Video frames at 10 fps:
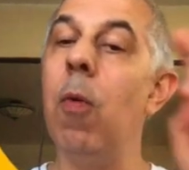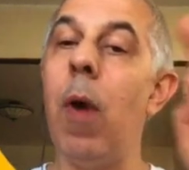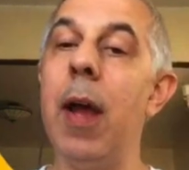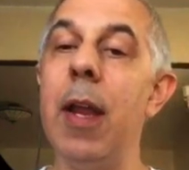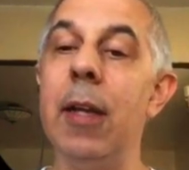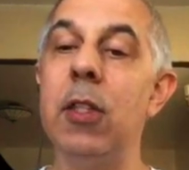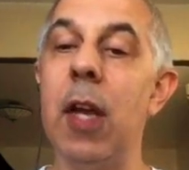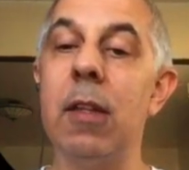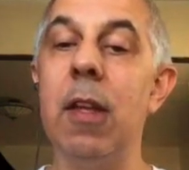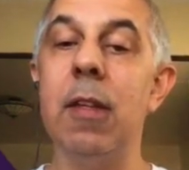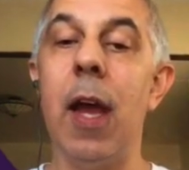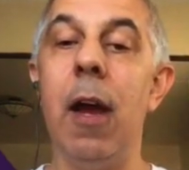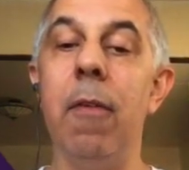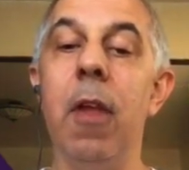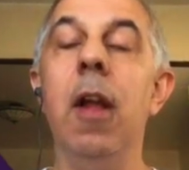Why not check this
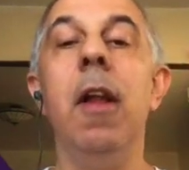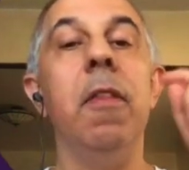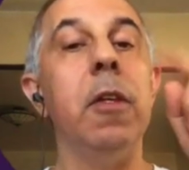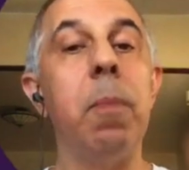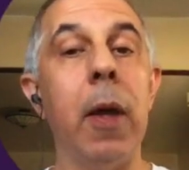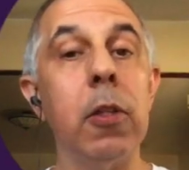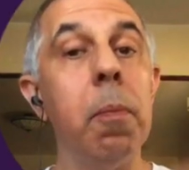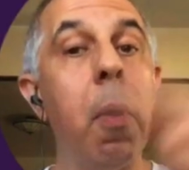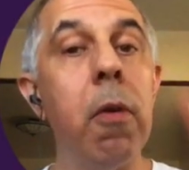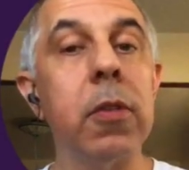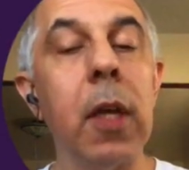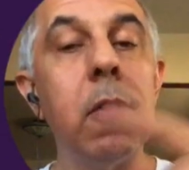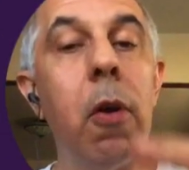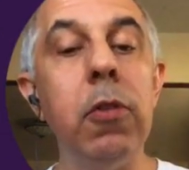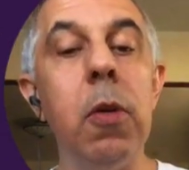out? The special bonus I
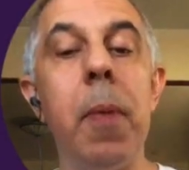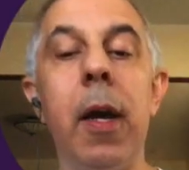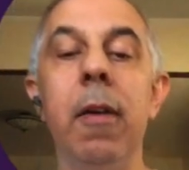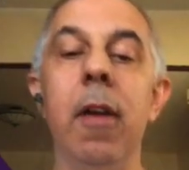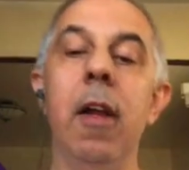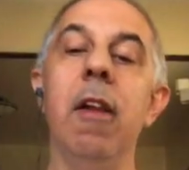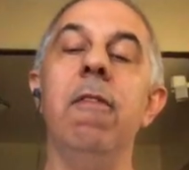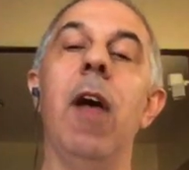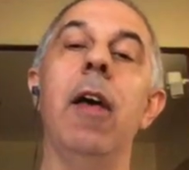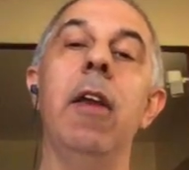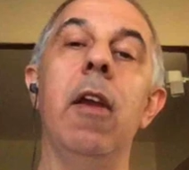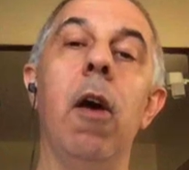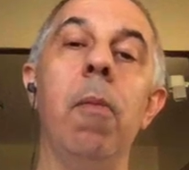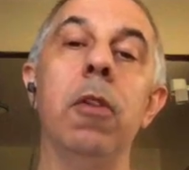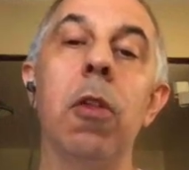told you about, valued at
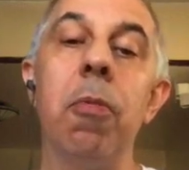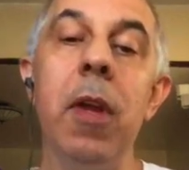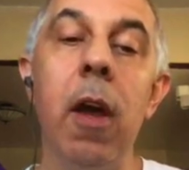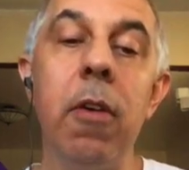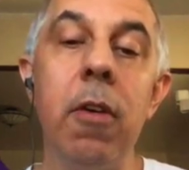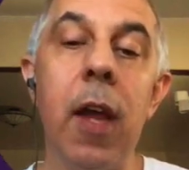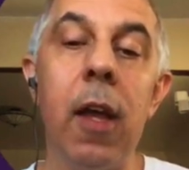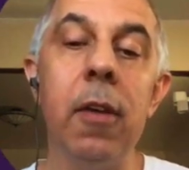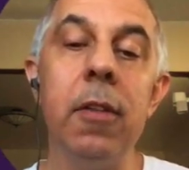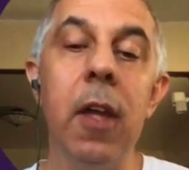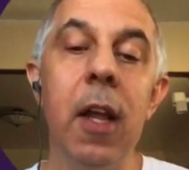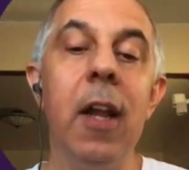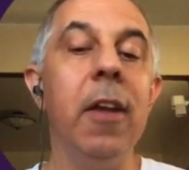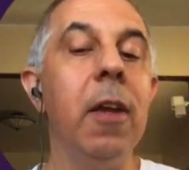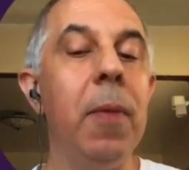almost $300,
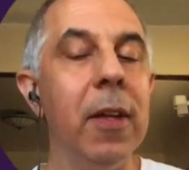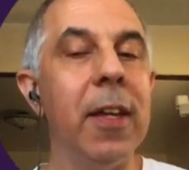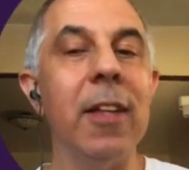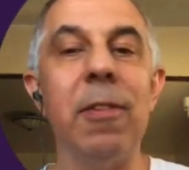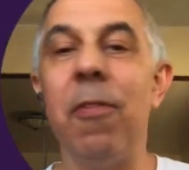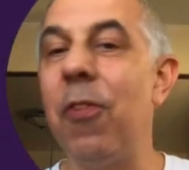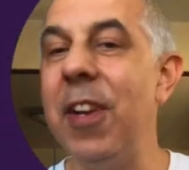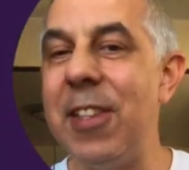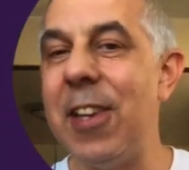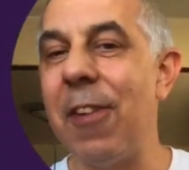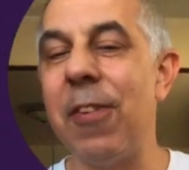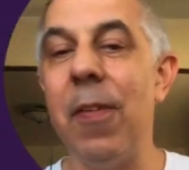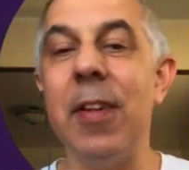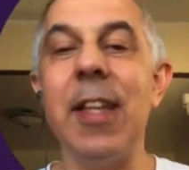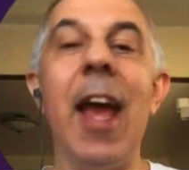you're gonna be able to get some free stuff
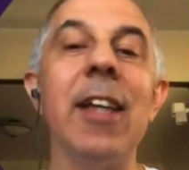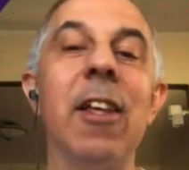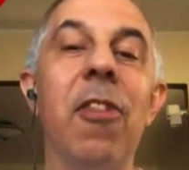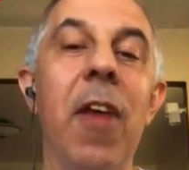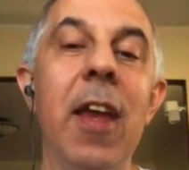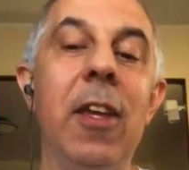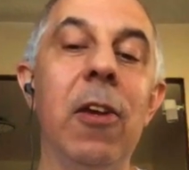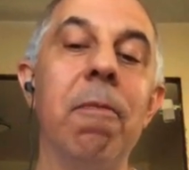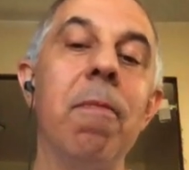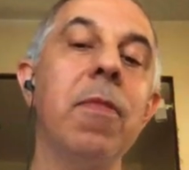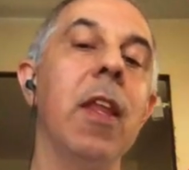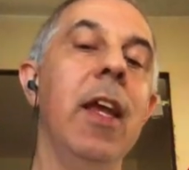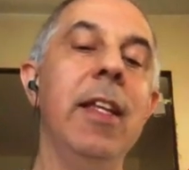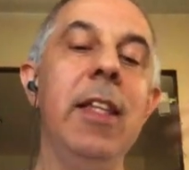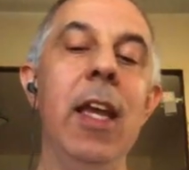from us as a thank you.
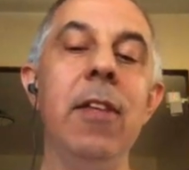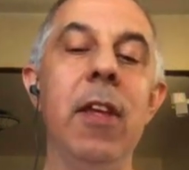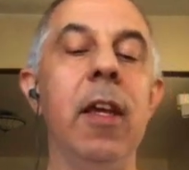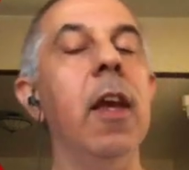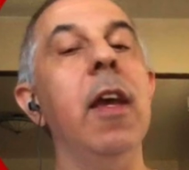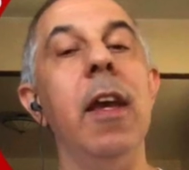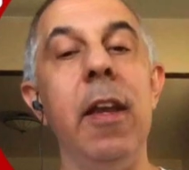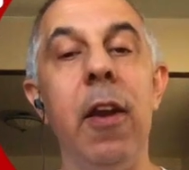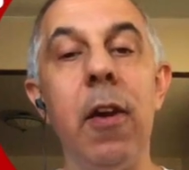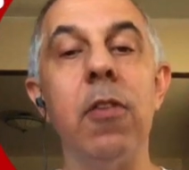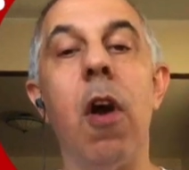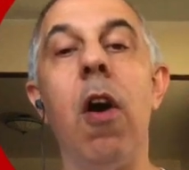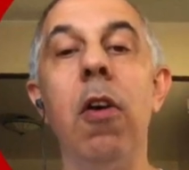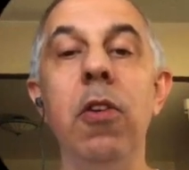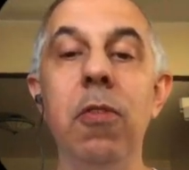It's easy, and here's
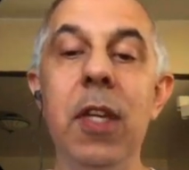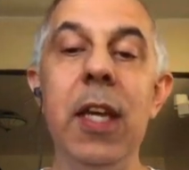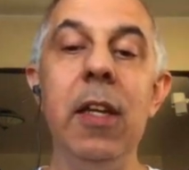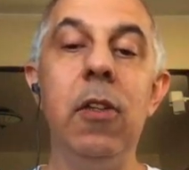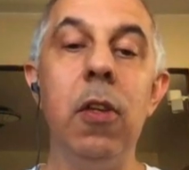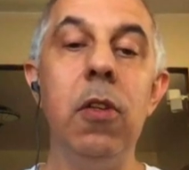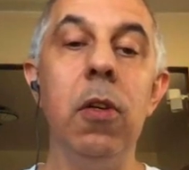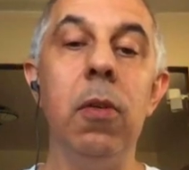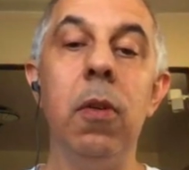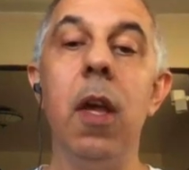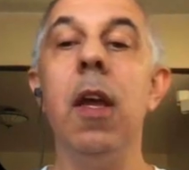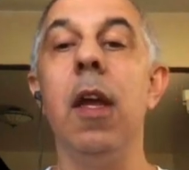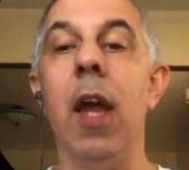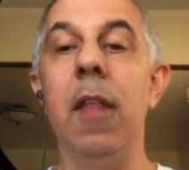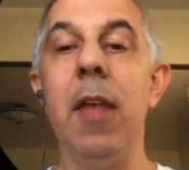all you need to do.
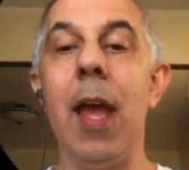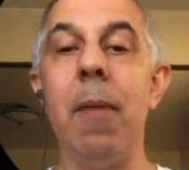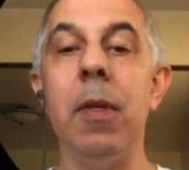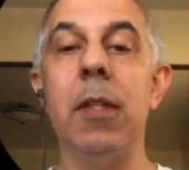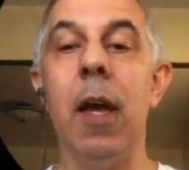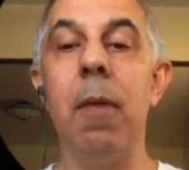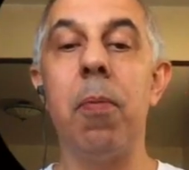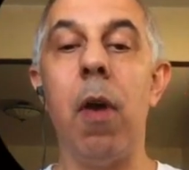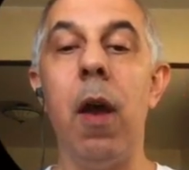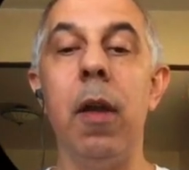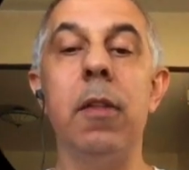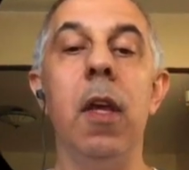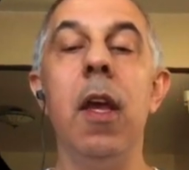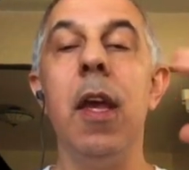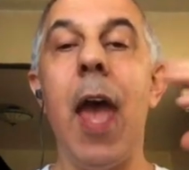In the Amazon product,
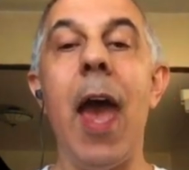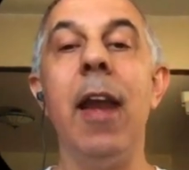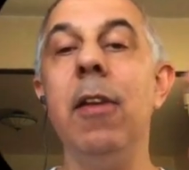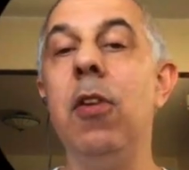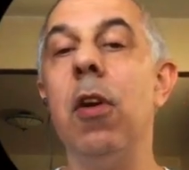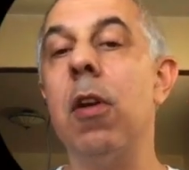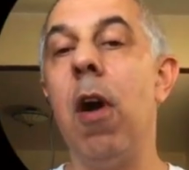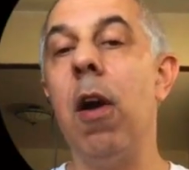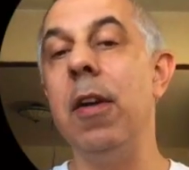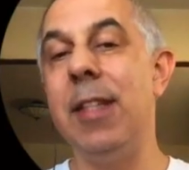add it to your cart.